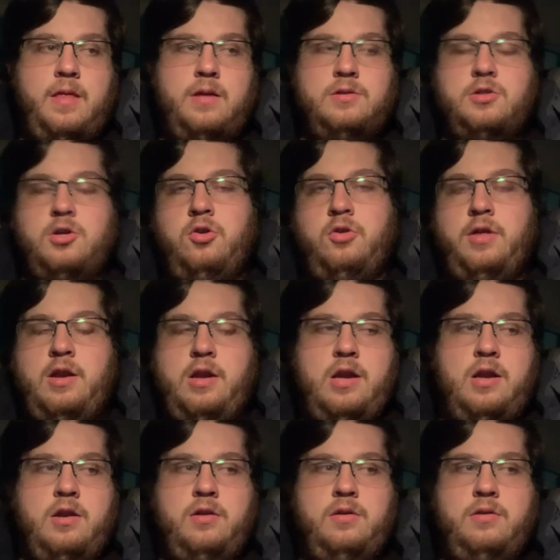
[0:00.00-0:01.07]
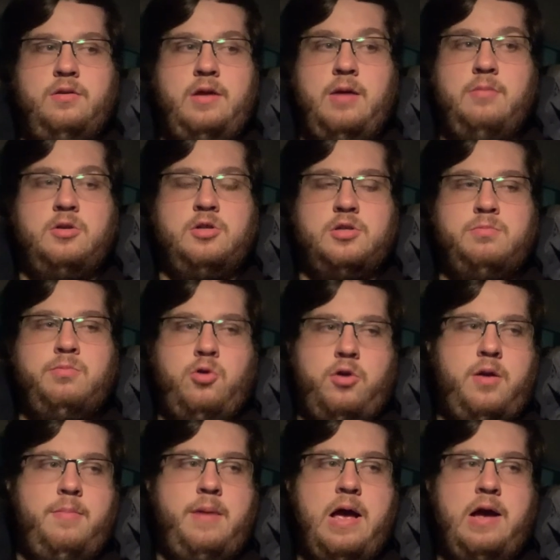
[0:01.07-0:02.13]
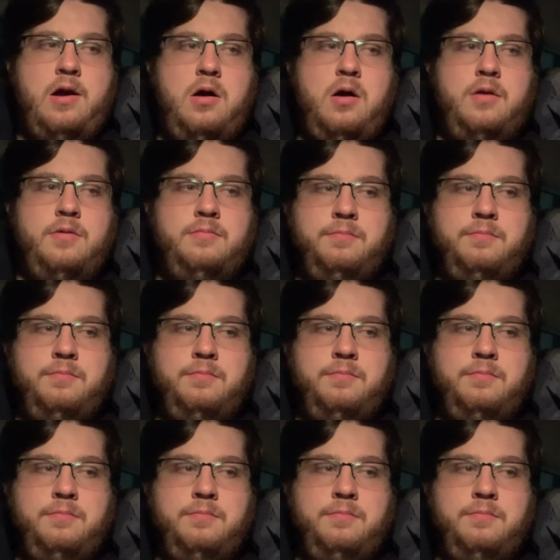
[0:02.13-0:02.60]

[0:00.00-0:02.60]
So they needed him to just put it back on.